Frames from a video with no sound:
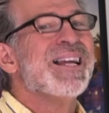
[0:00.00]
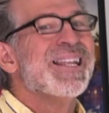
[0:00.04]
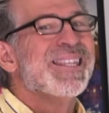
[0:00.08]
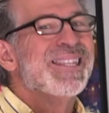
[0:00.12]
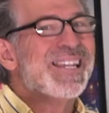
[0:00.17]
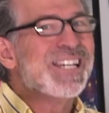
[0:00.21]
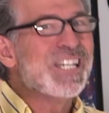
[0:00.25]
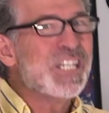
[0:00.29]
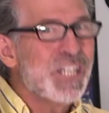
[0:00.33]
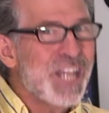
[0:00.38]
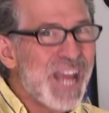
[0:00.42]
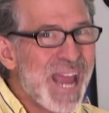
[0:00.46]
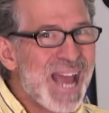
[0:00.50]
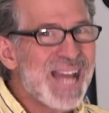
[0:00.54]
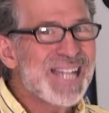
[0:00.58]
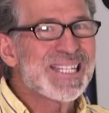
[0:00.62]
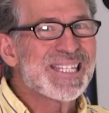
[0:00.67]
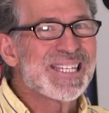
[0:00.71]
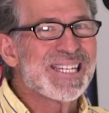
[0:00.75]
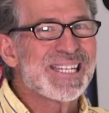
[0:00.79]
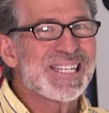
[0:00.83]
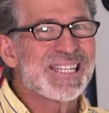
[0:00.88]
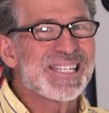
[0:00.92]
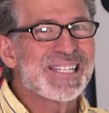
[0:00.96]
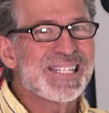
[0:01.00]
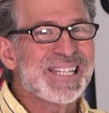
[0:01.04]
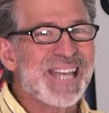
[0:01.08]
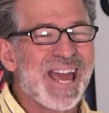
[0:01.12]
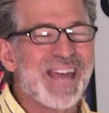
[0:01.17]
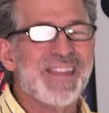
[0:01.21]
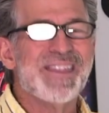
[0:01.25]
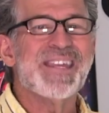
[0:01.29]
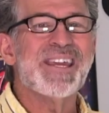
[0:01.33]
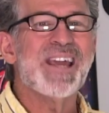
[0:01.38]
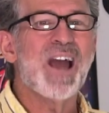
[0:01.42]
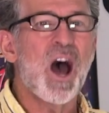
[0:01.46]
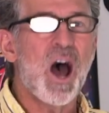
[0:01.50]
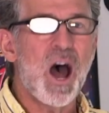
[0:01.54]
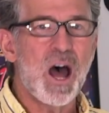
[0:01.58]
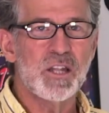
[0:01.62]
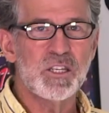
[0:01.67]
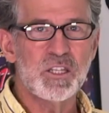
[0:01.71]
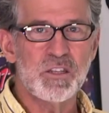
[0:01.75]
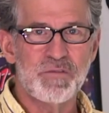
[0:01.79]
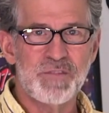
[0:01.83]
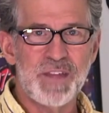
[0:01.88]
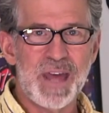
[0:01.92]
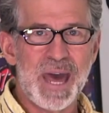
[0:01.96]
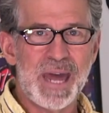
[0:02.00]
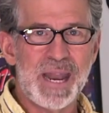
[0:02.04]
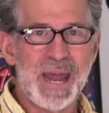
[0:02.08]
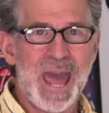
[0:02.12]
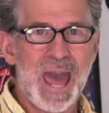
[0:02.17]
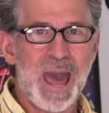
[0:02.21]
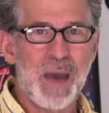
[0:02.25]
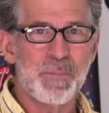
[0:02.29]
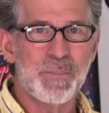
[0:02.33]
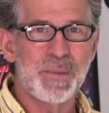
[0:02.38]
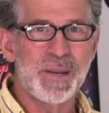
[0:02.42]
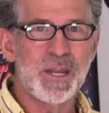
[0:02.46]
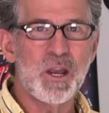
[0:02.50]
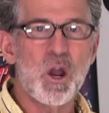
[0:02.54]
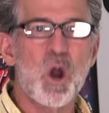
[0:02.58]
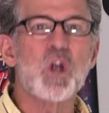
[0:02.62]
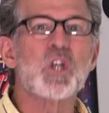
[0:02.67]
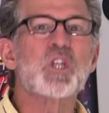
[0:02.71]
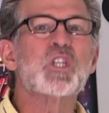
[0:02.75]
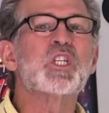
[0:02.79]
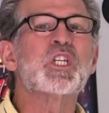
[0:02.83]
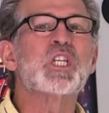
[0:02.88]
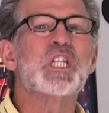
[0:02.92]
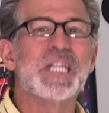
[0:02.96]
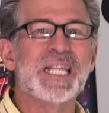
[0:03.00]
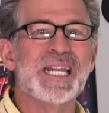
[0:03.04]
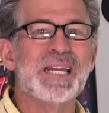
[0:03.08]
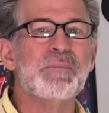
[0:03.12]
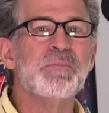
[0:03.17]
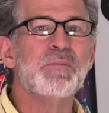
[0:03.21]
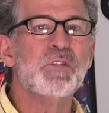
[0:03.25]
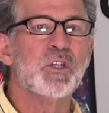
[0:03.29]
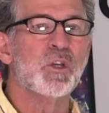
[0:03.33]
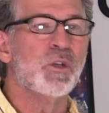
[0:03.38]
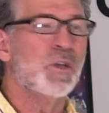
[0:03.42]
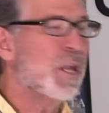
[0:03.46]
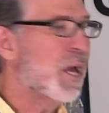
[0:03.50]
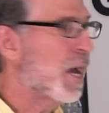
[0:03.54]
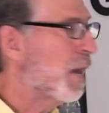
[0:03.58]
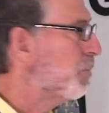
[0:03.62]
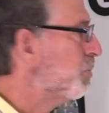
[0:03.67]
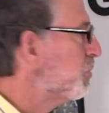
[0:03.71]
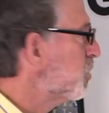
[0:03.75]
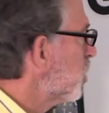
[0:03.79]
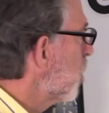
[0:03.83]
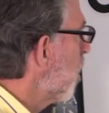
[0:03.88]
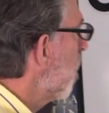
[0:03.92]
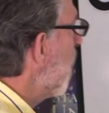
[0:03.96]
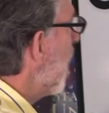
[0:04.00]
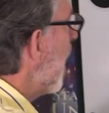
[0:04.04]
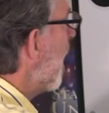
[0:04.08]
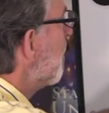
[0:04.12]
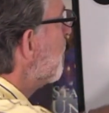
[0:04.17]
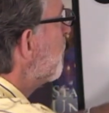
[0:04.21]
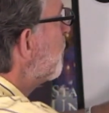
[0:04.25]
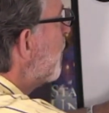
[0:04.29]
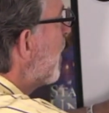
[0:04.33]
The chances and the odds of that happening are slim to none. So I'm